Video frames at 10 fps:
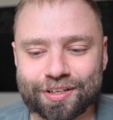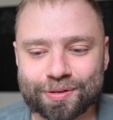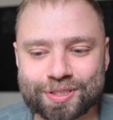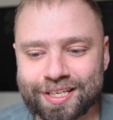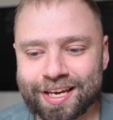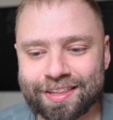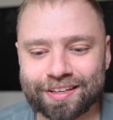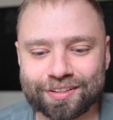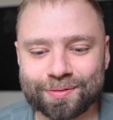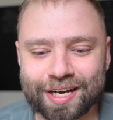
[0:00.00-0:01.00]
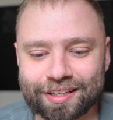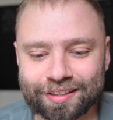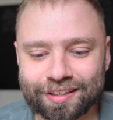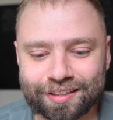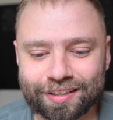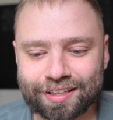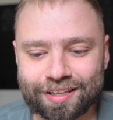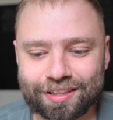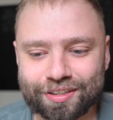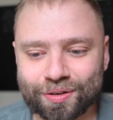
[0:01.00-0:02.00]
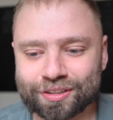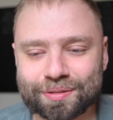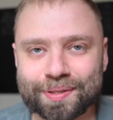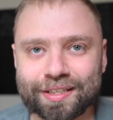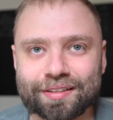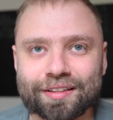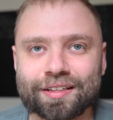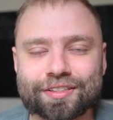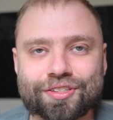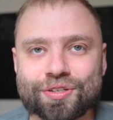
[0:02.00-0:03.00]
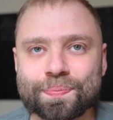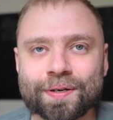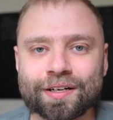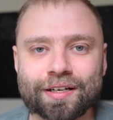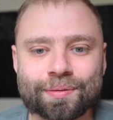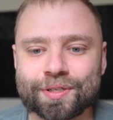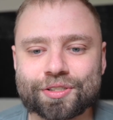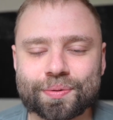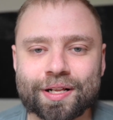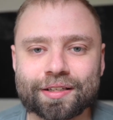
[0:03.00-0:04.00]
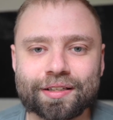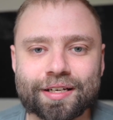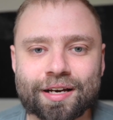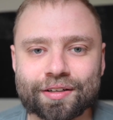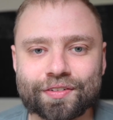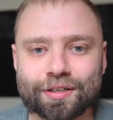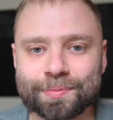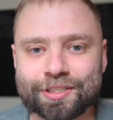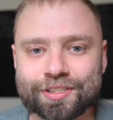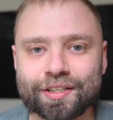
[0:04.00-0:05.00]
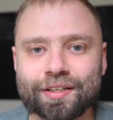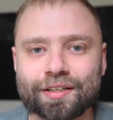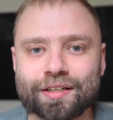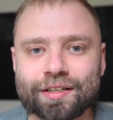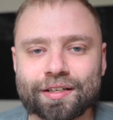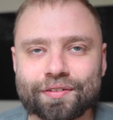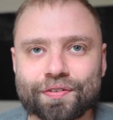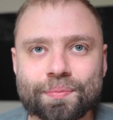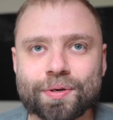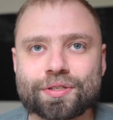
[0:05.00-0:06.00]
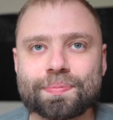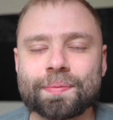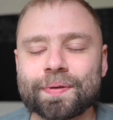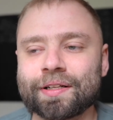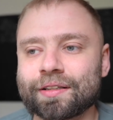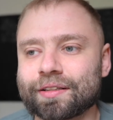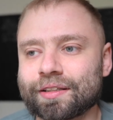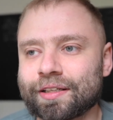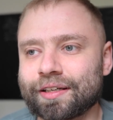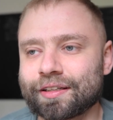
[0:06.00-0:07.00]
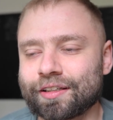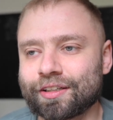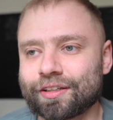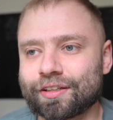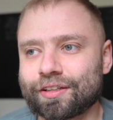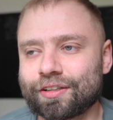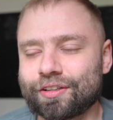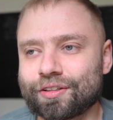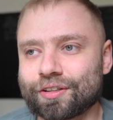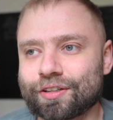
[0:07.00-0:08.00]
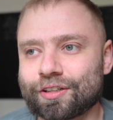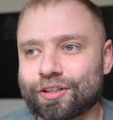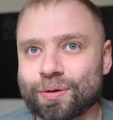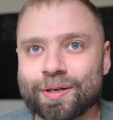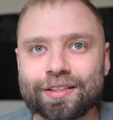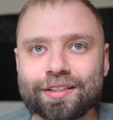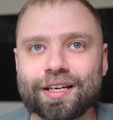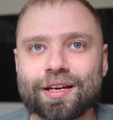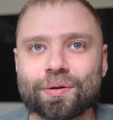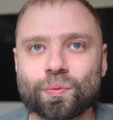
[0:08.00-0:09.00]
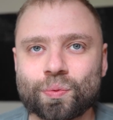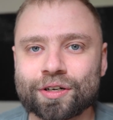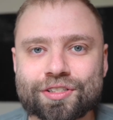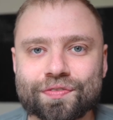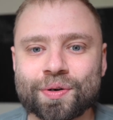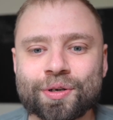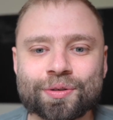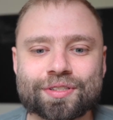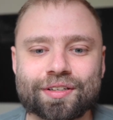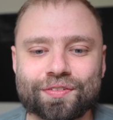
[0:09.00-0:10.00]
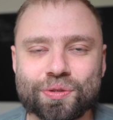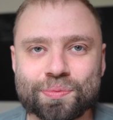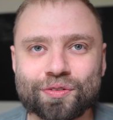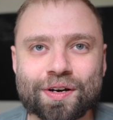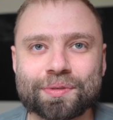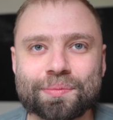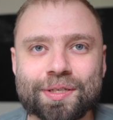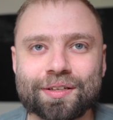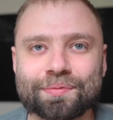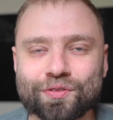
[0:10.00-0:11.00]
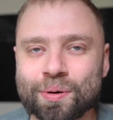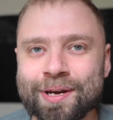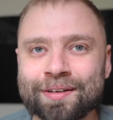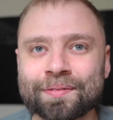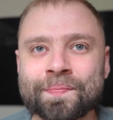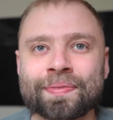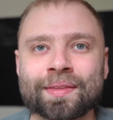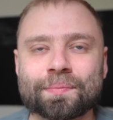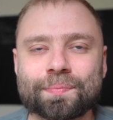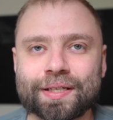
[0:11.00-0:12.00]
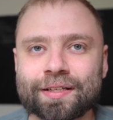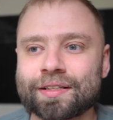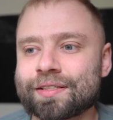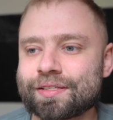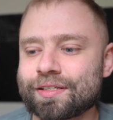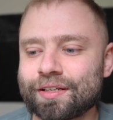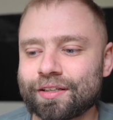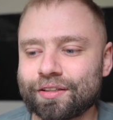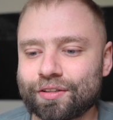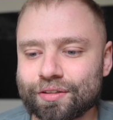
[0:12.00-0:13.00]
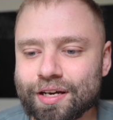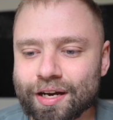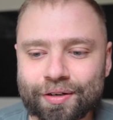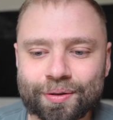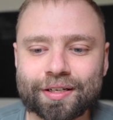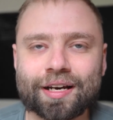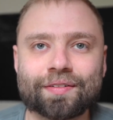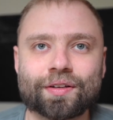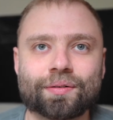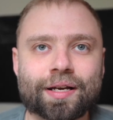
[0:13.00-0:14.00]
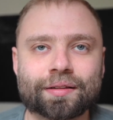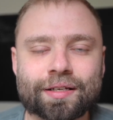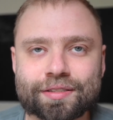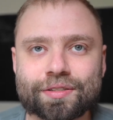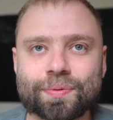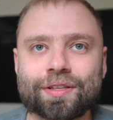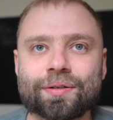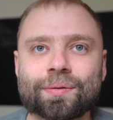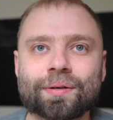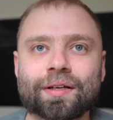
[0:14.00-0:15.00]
say that you got like the ultimate like super image quality out of your image. For most people, like you're going to get worse photos if you move up to medium format because you're not going to have the right lenses with you